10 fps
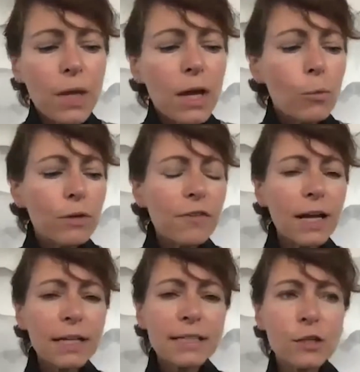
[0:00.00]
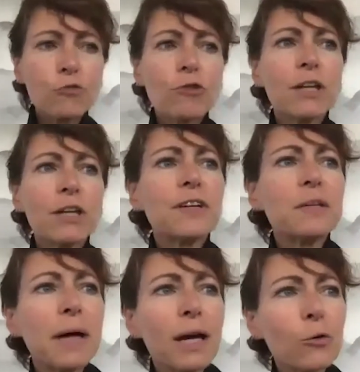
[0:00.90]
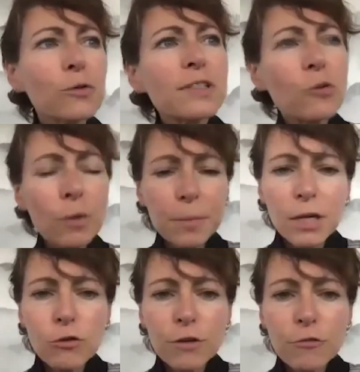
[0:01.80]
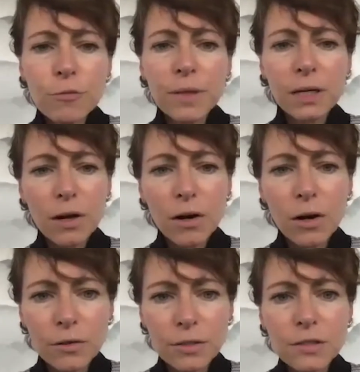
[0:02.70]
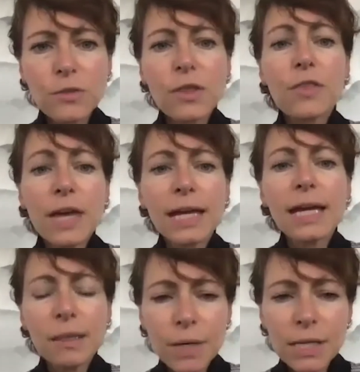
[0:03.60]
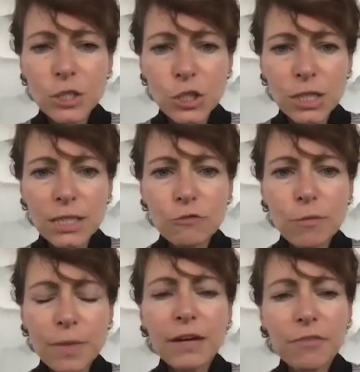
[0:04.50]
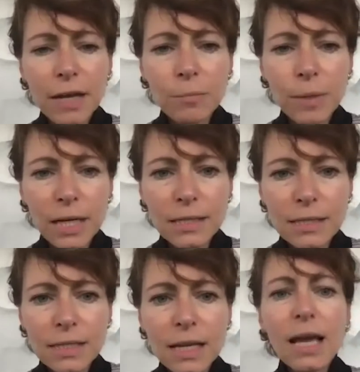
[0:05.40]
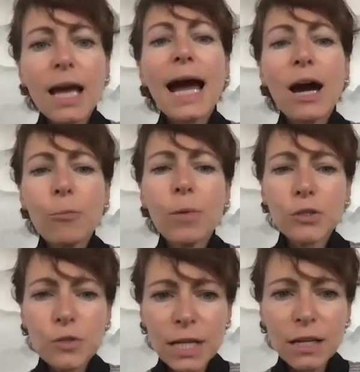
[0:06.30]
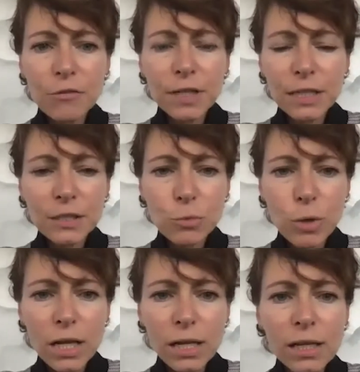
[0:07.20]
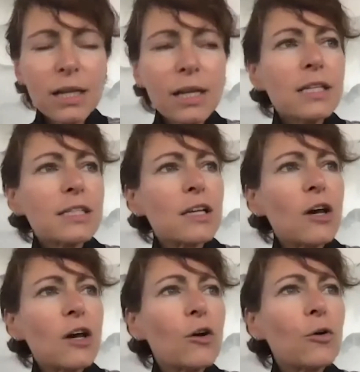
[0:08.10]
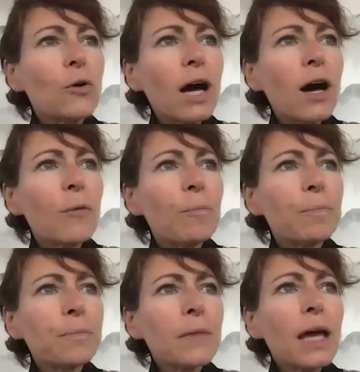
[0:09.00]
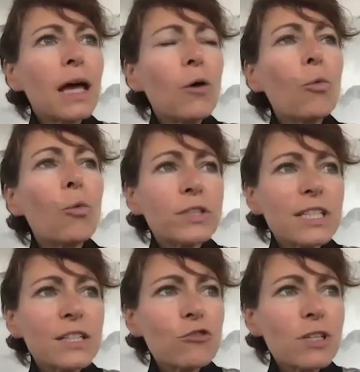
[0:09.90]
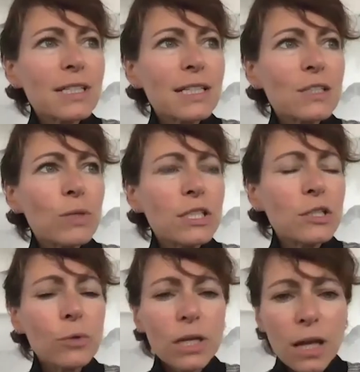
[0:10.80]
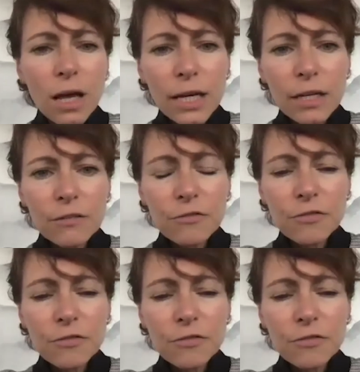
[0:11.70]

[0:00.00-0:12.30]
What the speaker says: We've had great feedback. Also, I'm hearing from the cast that they're getting messages from their fan base, how much they're loving it as well. So what's interesting is we do a live